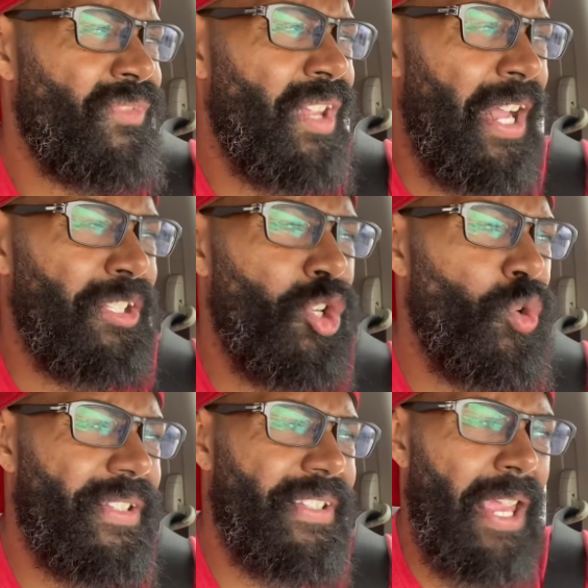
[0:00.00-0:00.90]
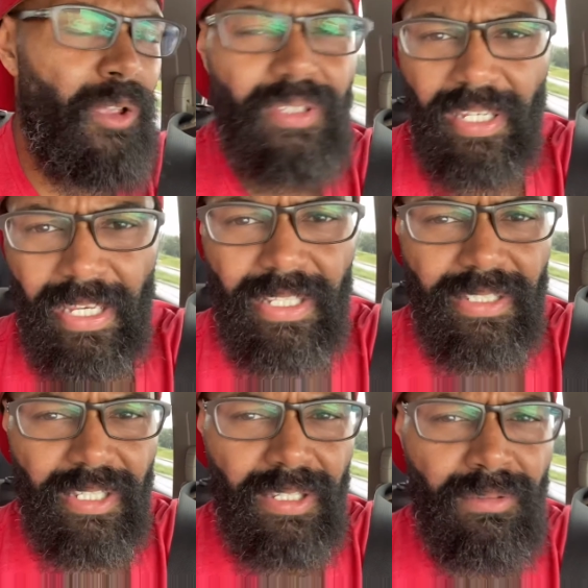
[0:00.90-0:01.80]
I know it sounds
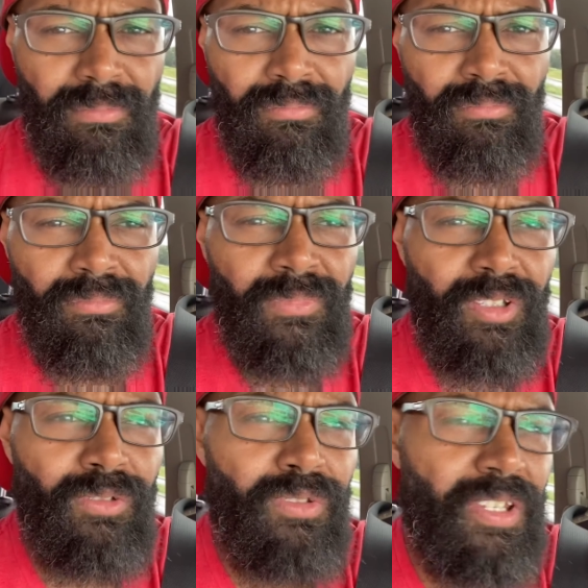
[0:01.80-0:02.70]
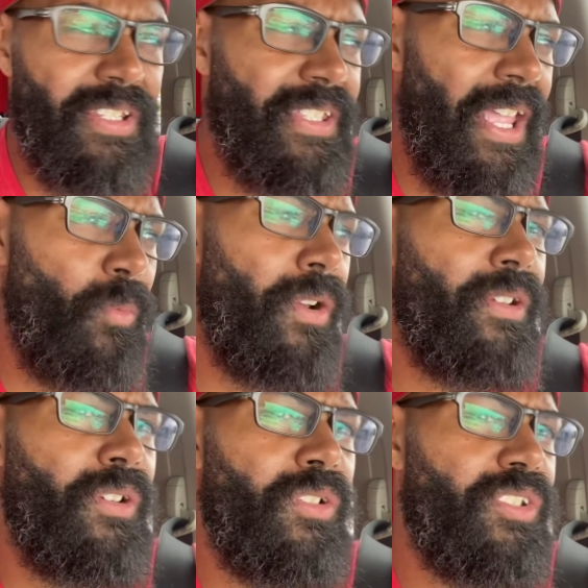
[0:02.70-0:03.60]
easy to just
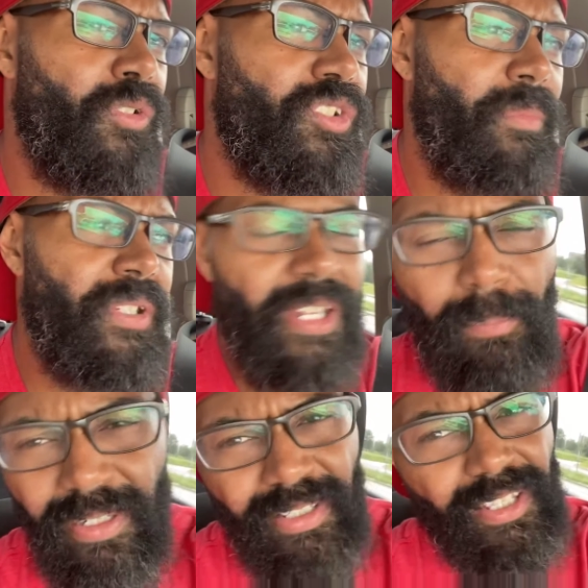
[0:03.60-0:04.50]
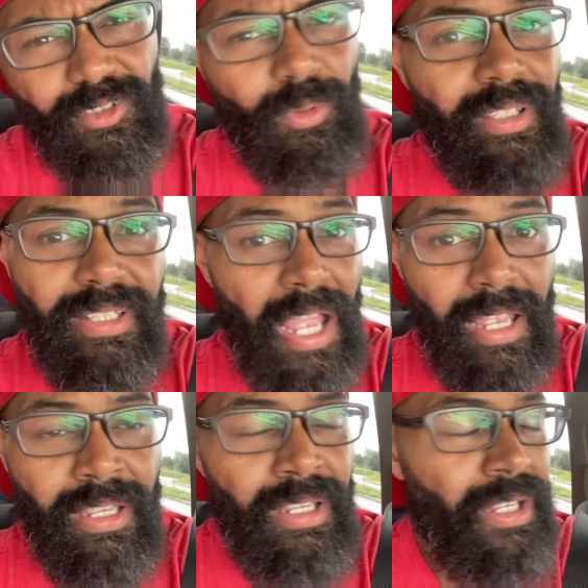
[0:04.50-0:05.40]
network on social media, but it's really
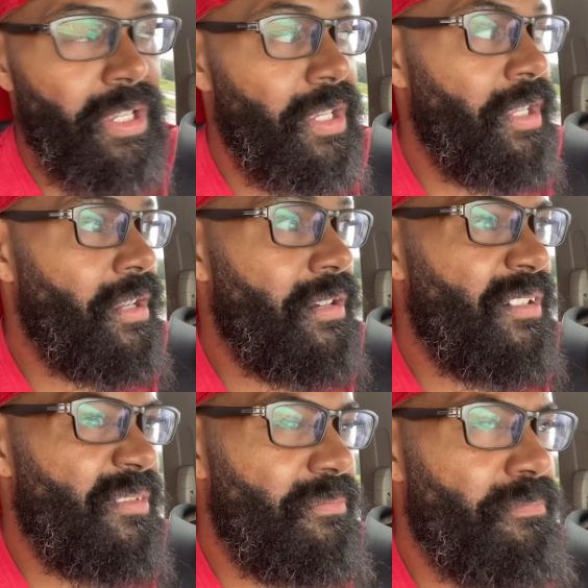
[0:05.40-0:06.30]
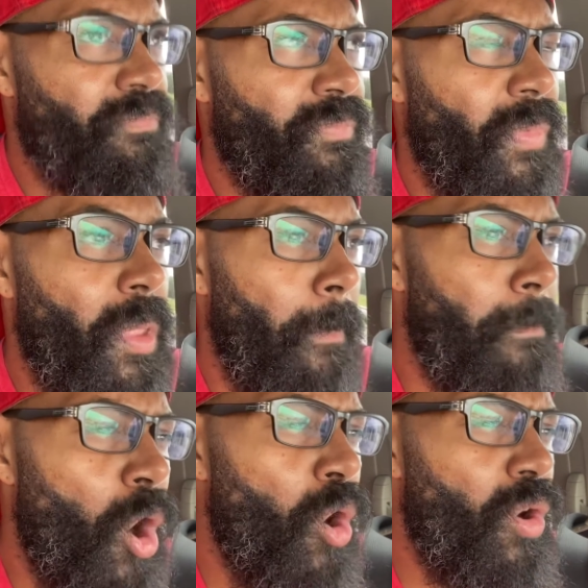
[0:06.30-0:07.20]
not. The
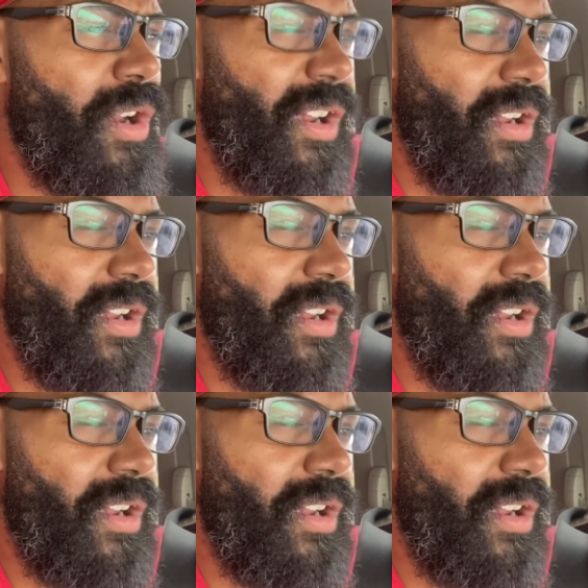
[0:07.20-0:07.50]
bulk